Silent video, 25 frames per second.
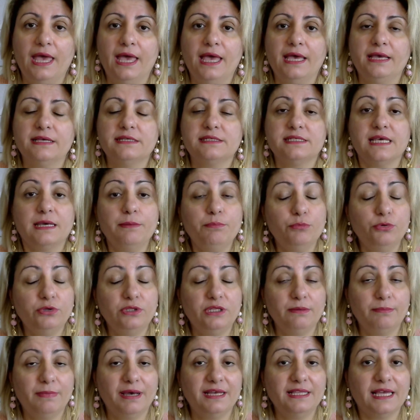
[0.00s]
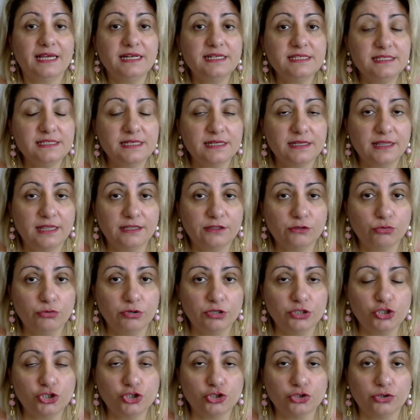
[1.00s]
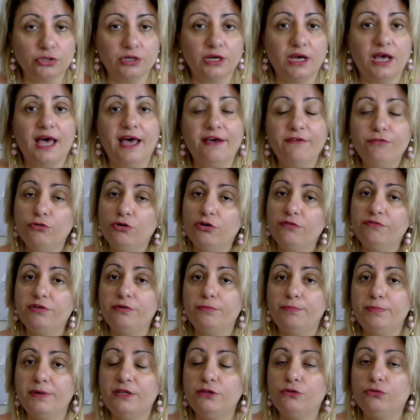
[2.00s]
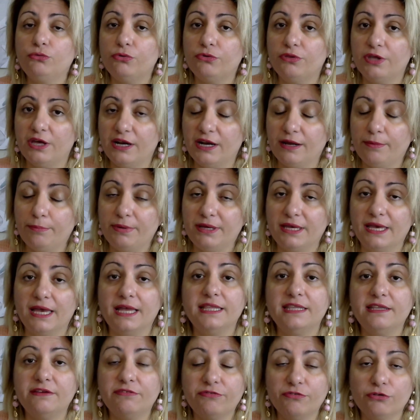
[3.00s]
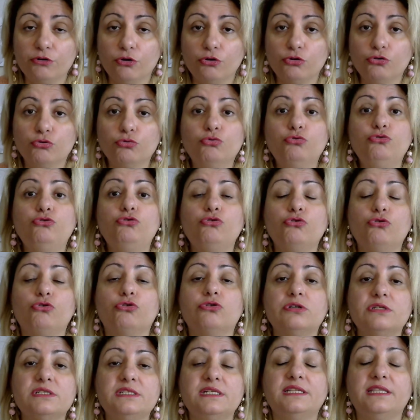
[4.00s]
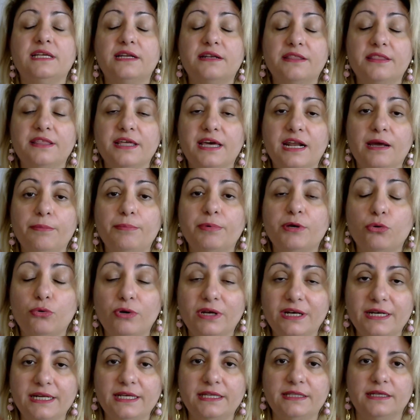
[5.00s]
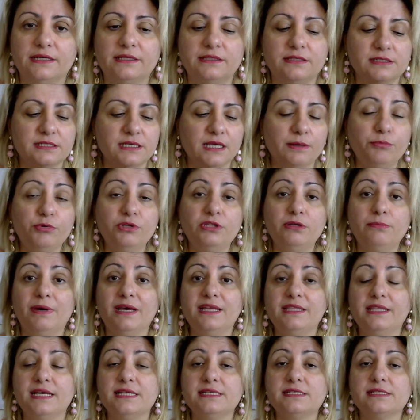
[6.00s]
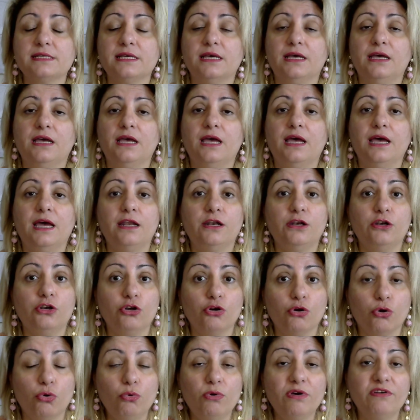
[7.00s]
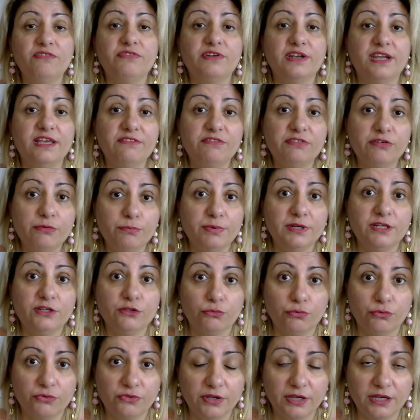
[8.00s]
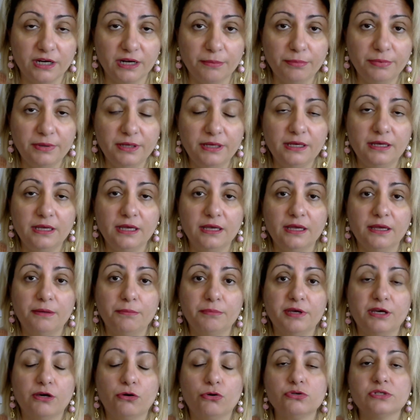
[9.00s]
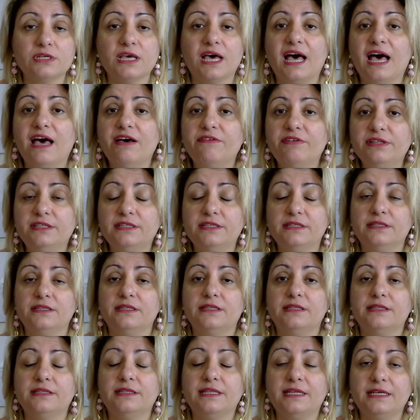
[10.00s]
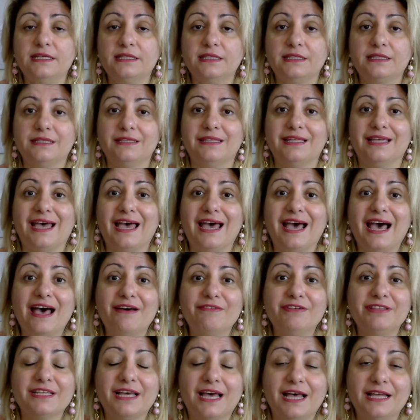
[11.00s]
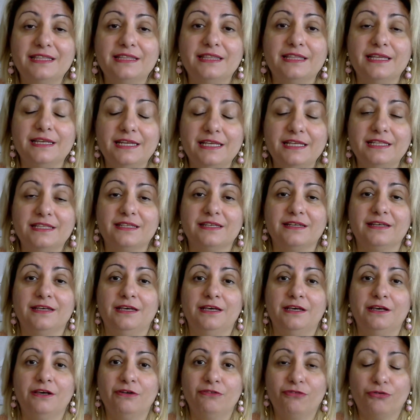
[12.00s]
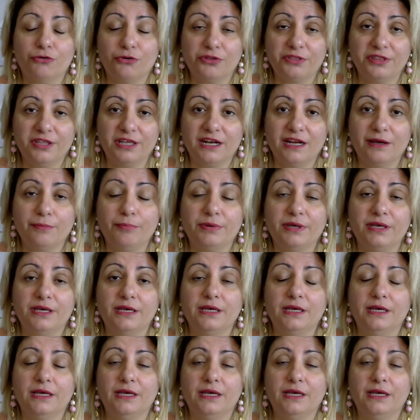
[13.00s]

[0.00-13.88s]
Somebody might answer that question. Have you ever been to therapy? And if not, would you consider therapy when needed? Somebody might ask, no, I've never been to therapy because I haven't had the need for therapy